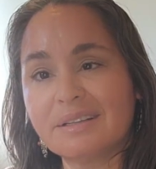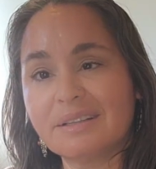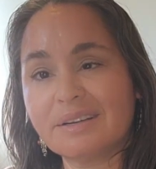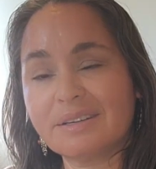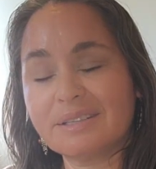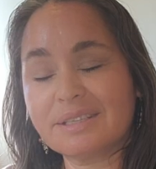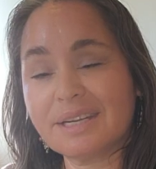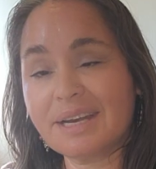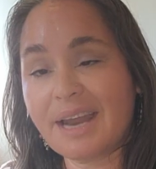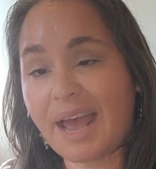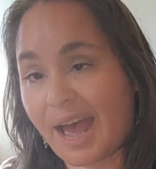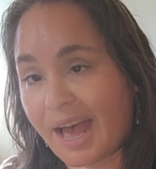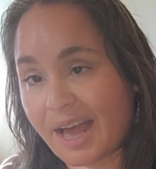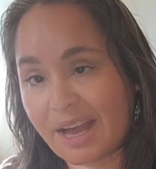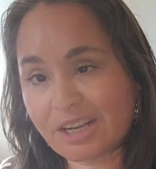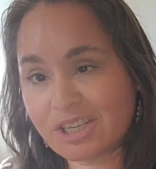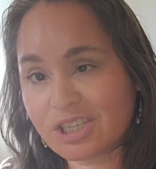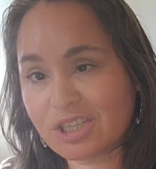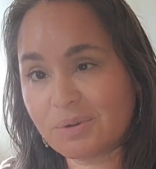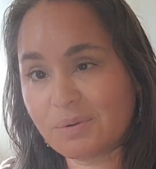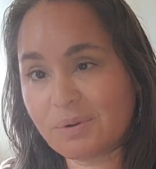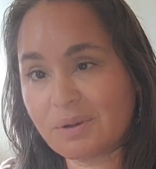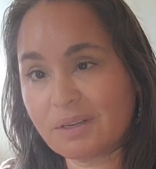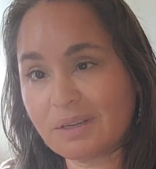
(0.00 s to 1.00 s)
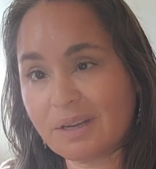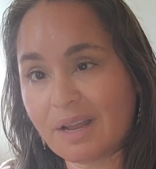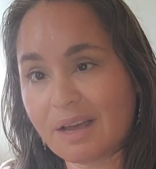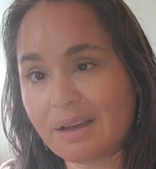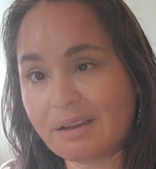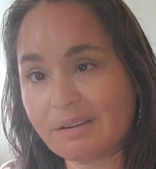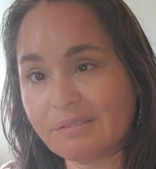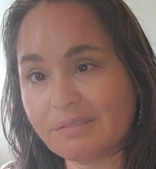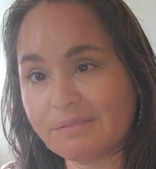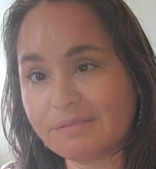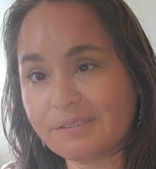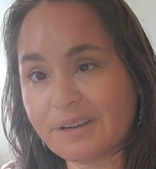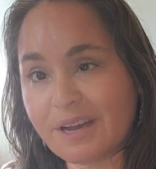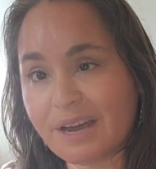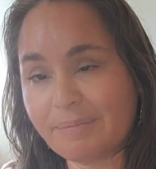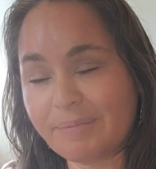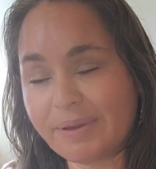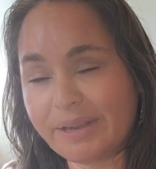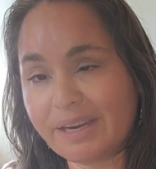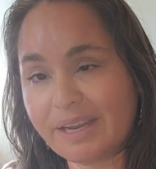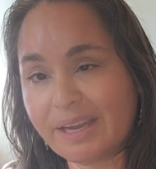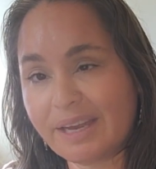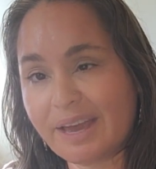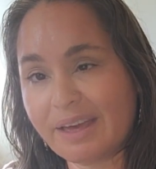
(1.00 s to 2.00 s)
There's an actual love
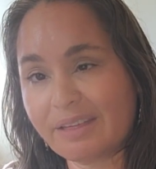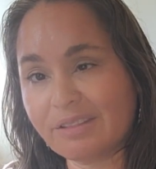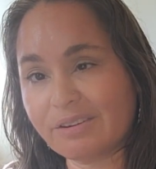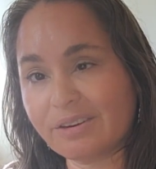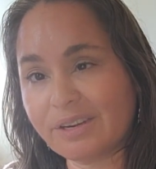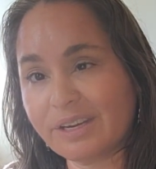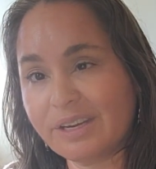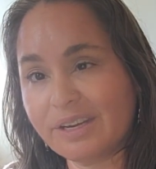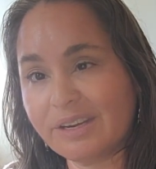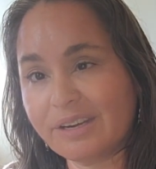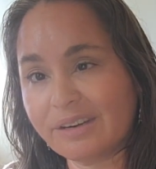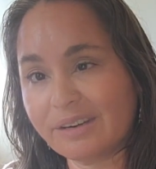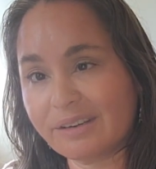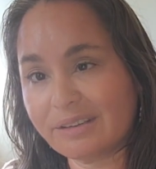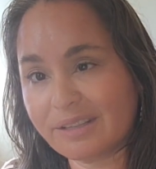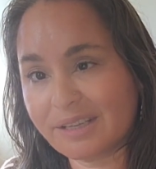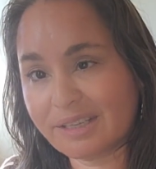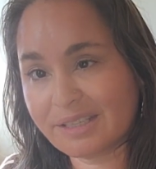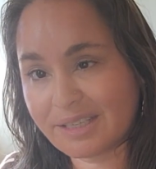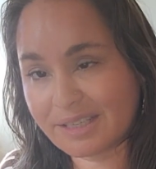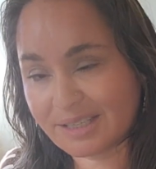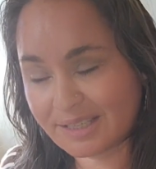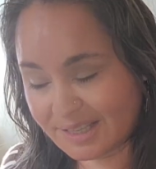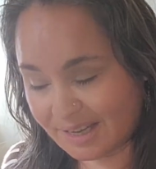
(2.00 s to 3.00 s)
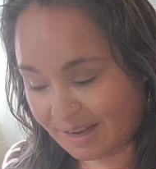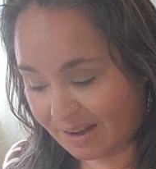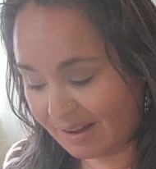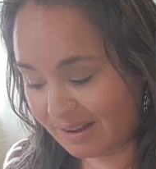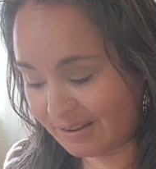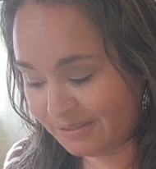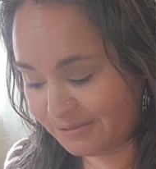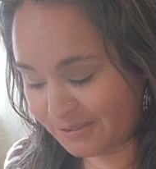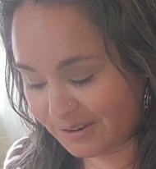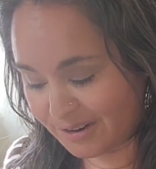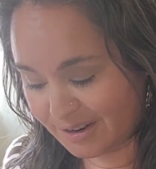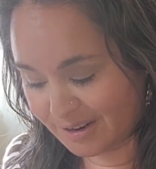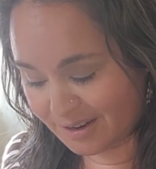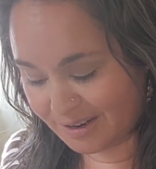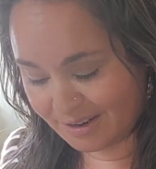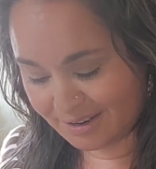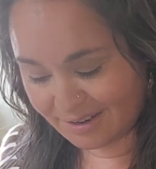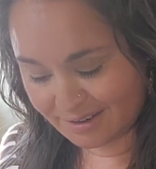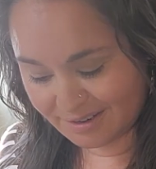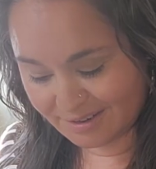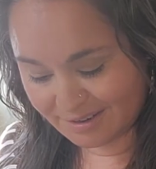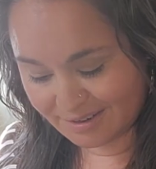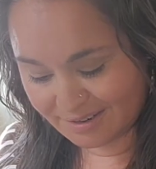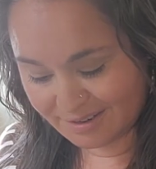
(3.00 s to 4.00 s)
coming together here. This is the
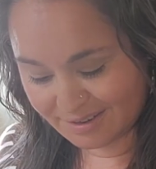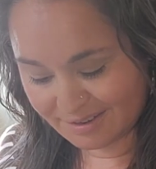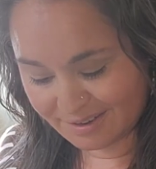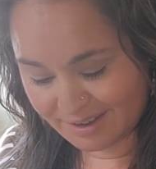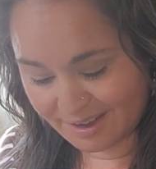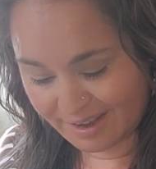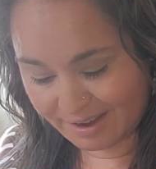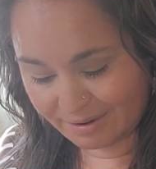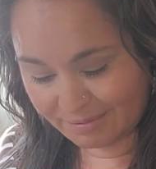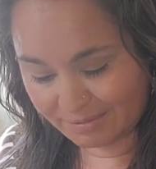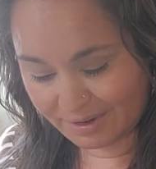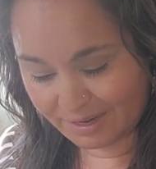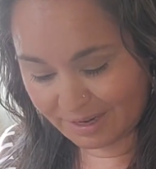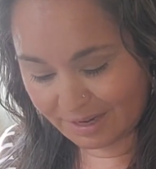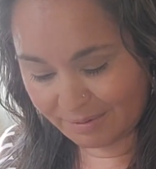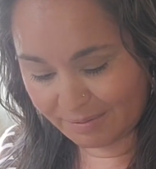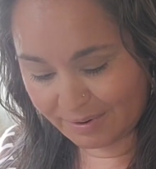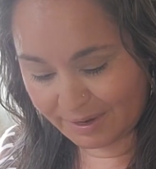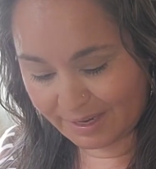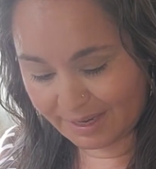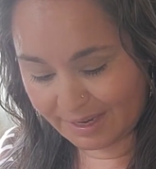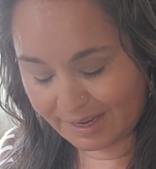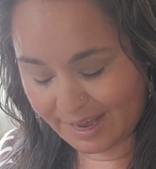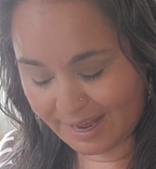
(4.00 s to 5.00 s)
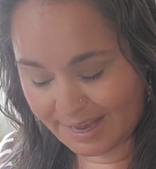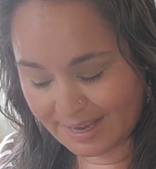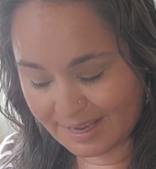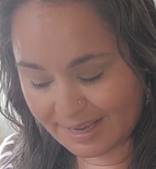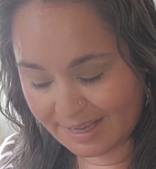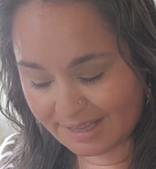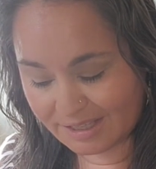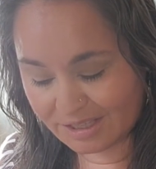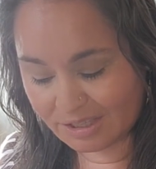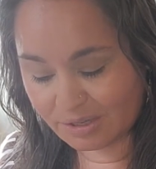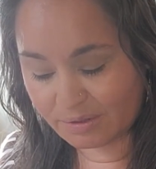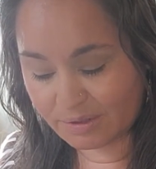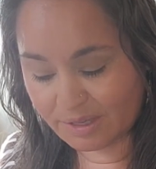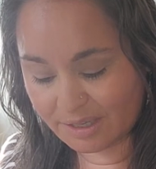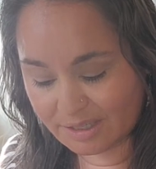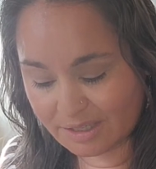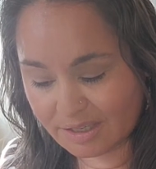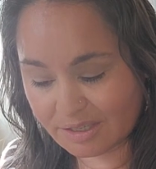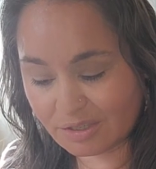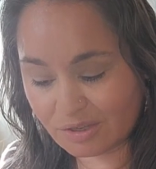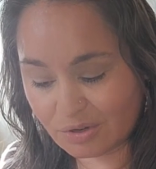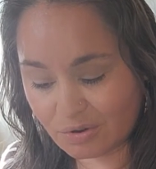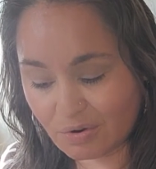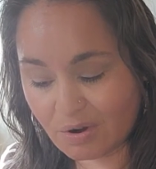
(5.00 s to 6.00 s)
offer. I really, really like it. So this
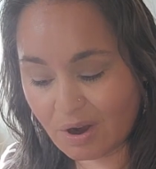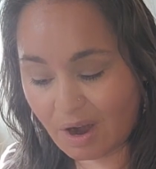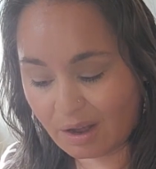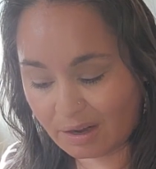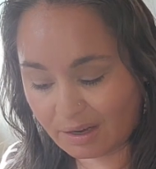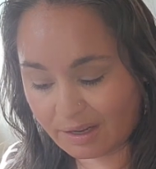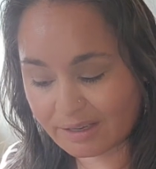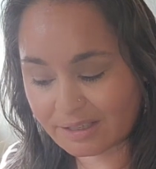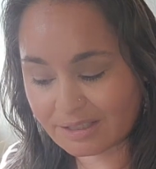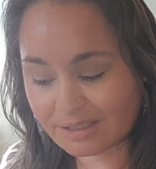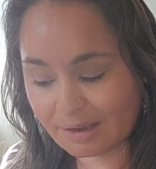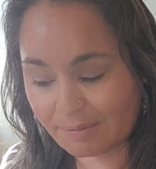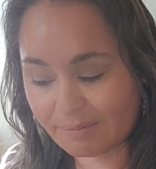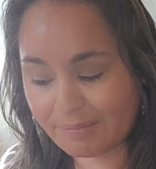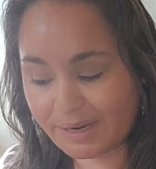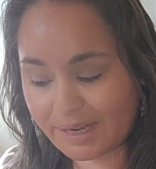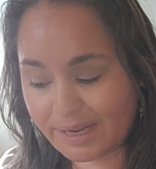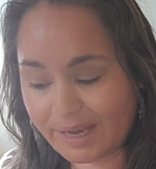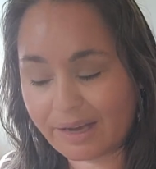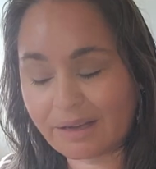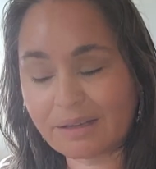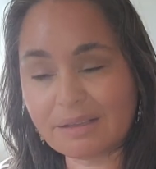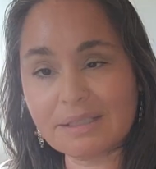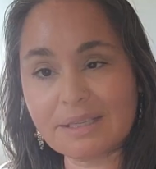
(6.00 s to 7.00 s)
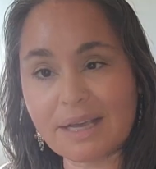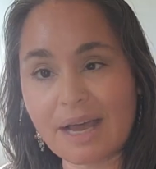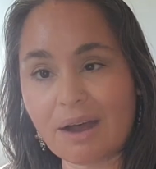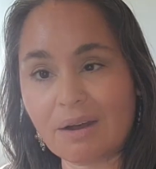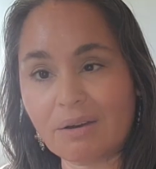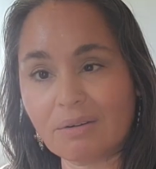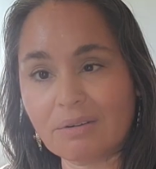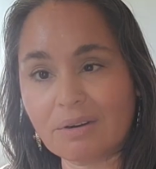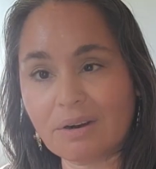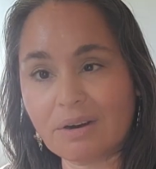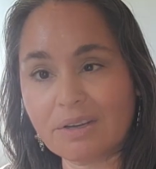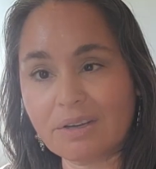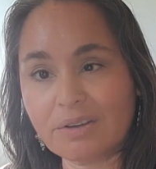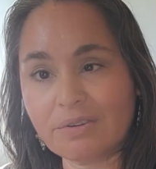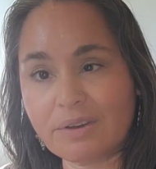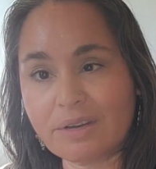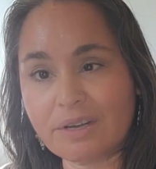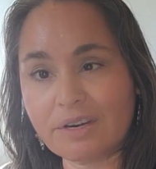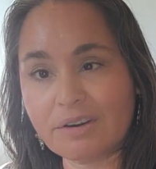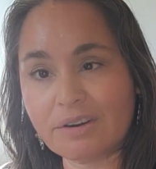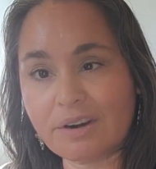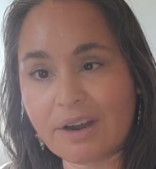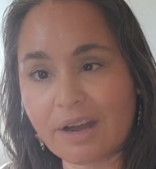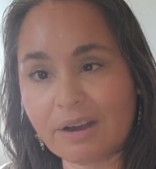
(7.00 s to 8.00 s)
is you calling somebody else out. Are you
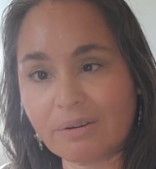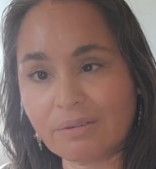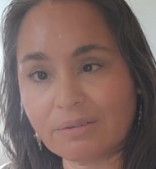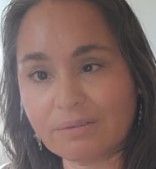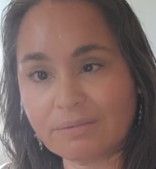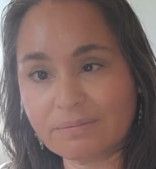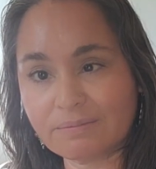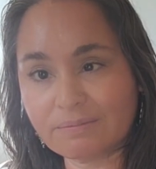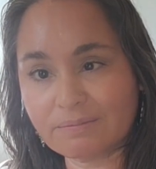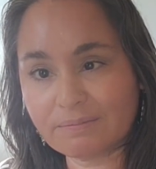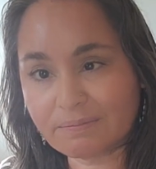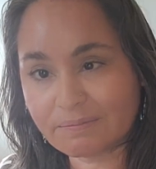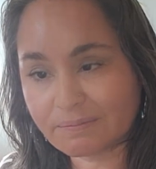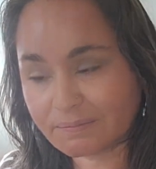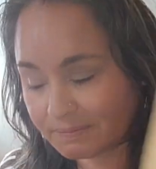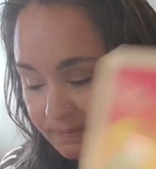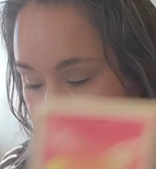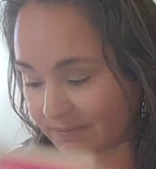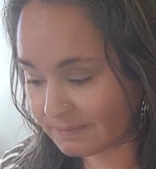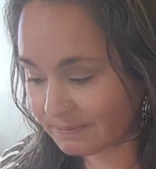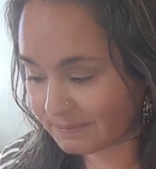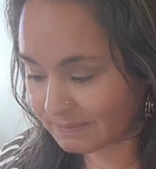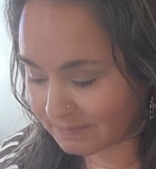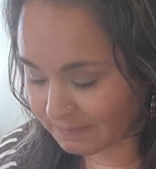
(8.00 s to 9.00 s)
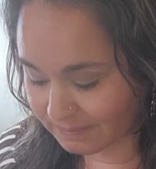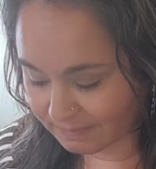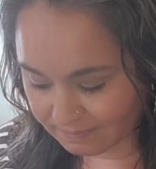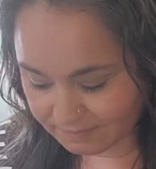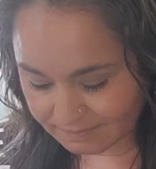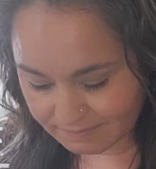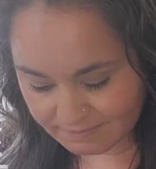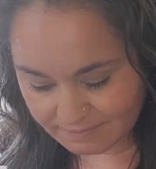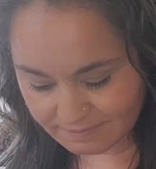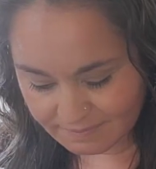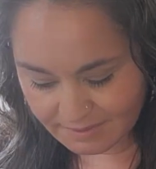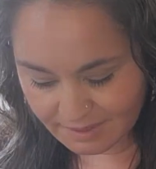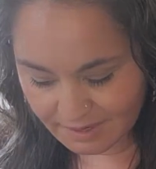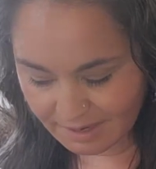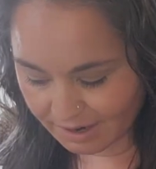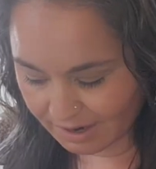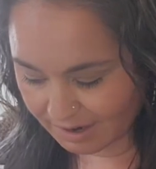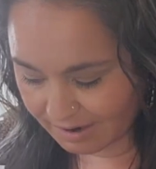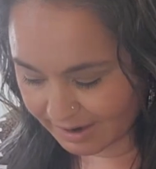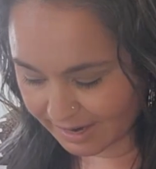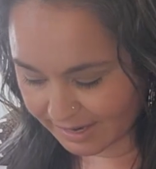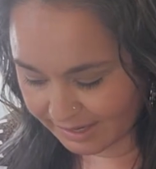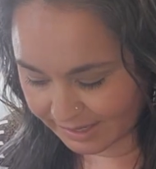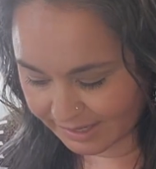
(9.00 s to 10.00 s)
in or out?
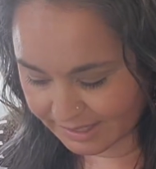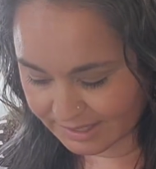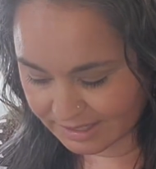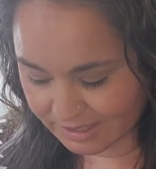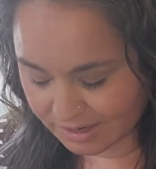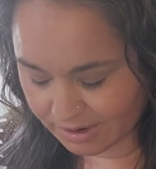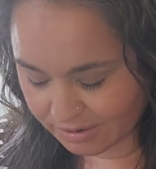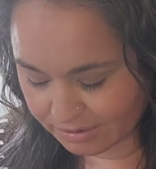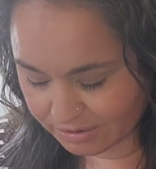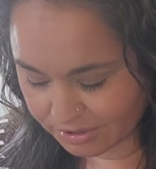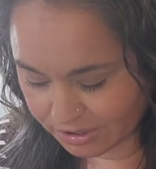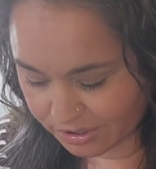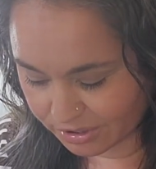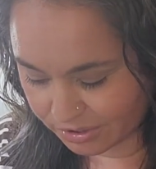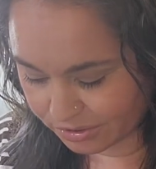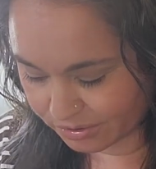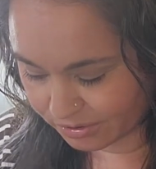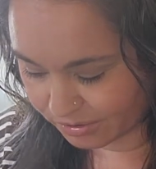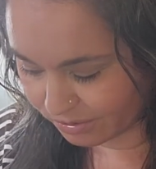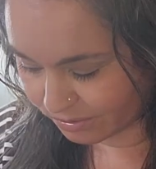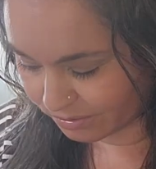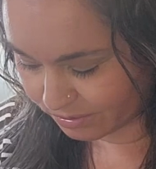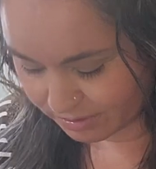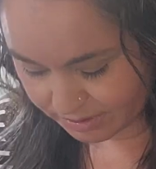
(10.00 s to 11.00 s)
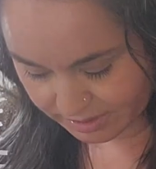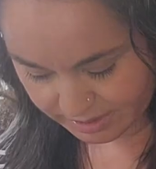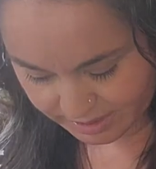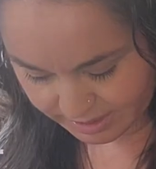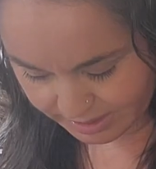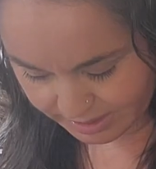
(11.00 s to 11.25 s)
All right, let's go to,